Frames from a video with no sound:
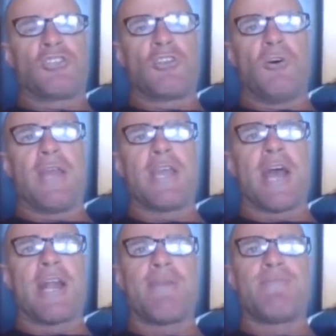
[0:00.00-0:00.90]
sure, they're
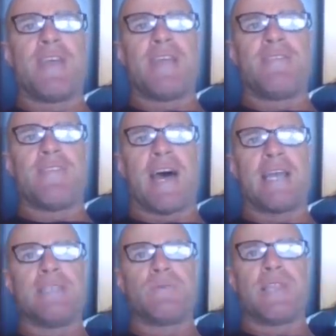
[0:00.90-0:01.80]
going to have their
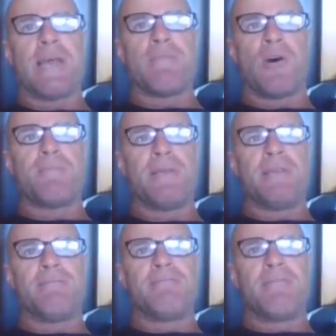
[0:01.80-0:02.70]
days where they might
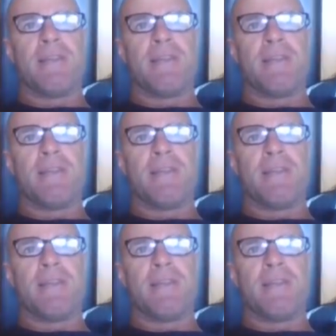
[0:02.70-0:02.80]
be